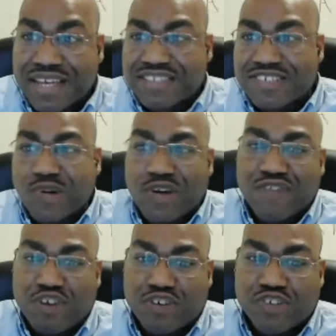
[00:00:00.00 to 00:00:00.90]
So yeah.
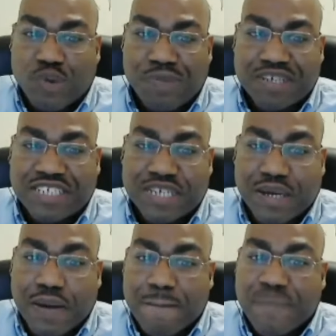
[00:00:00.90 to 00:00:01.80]
if you're so busy
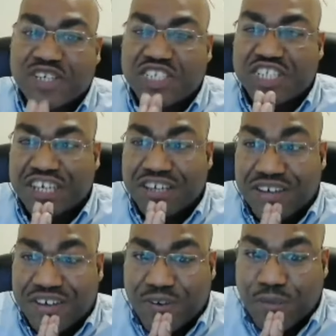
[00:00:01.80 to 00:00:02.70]
pushing
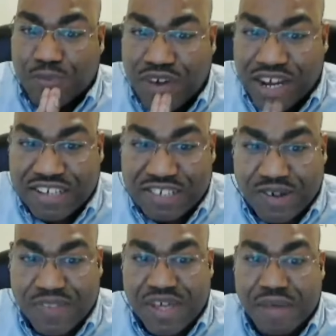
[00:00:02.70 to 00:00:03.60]
your product
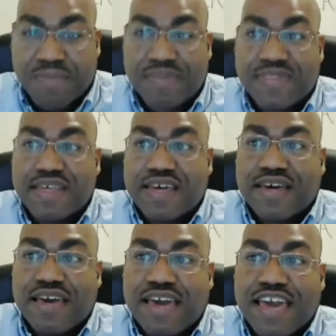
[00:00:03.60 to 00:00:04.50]
on them
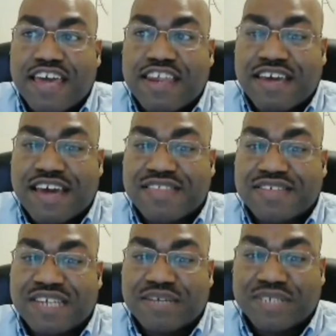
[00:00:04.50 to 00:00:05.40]
and at the
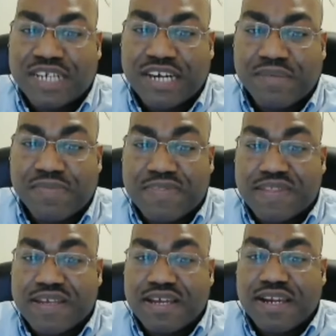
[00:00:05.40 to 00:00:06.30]
same time
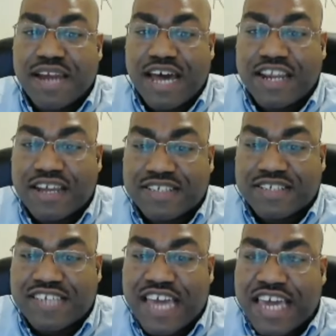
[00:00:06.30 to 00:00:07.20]
not
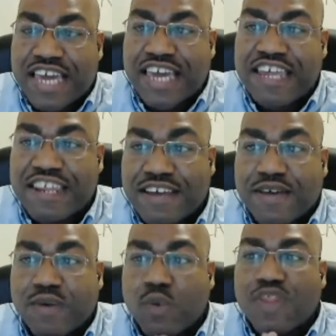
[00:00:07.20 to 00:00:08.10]
taking in
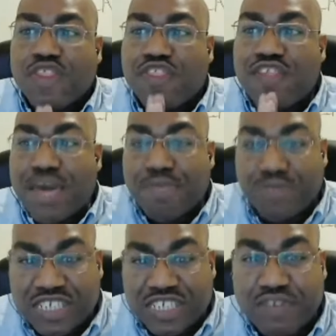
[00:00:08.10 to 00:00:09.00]
what they
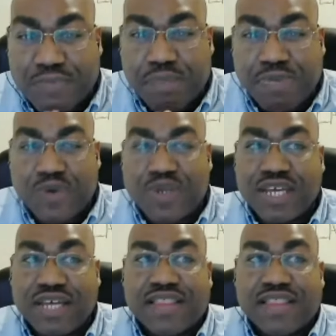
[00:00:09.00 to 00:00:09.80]
perceive to be beauty